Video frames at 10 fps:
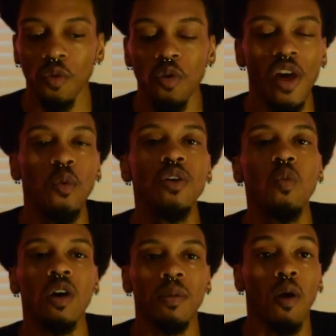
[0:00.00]
they wouldn't
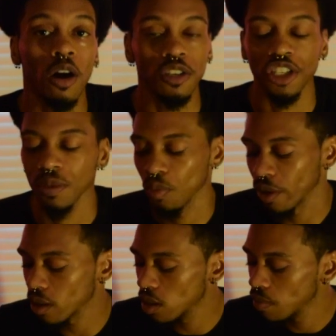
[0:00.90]
want a partnership with.
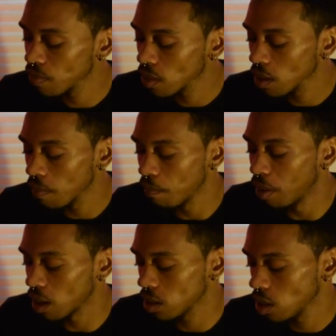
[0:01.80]

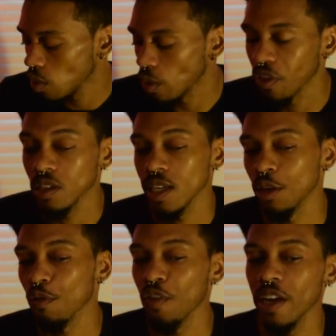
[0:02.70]
But with this
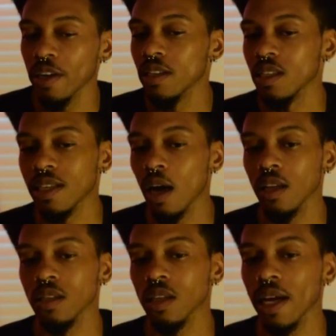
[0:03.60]
interference,
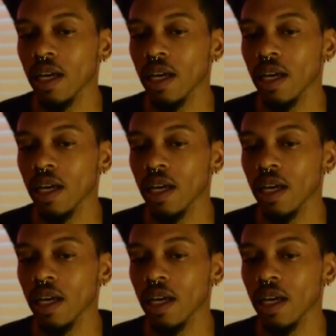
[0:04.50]
this